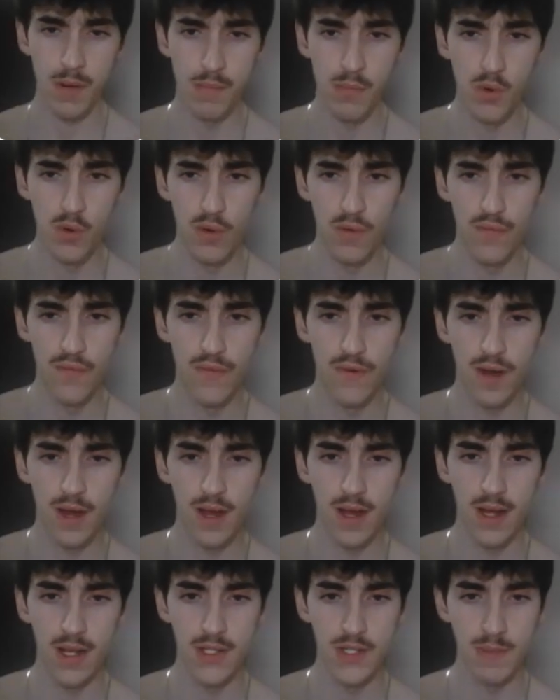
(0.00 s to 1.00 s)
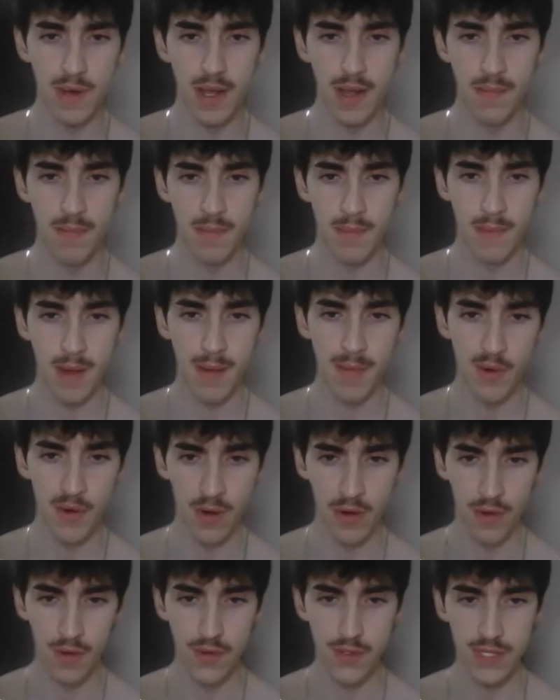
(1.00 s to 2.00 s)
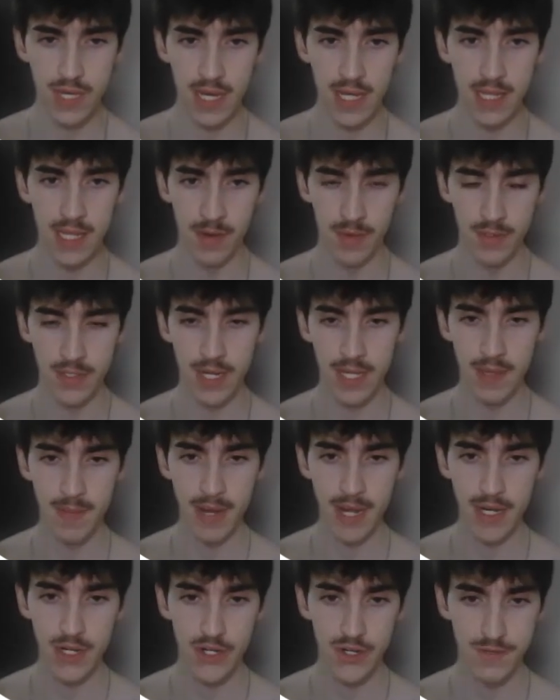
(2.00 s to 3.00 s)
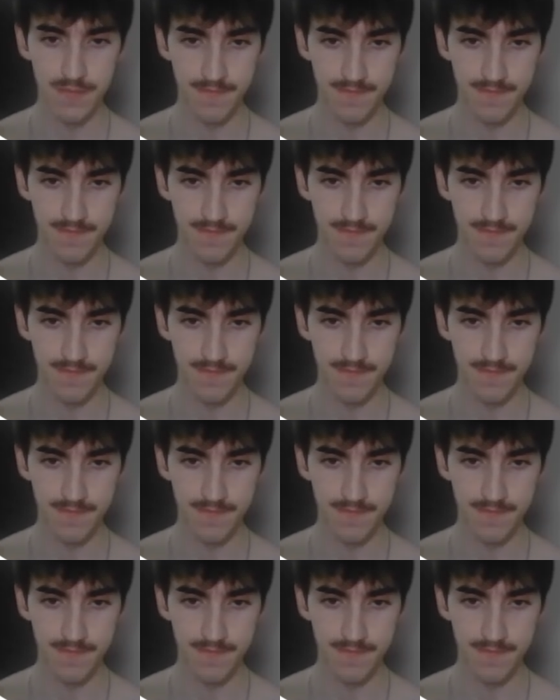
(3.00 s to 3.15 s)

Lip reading: move, so my opponent knows that, and they resign the match.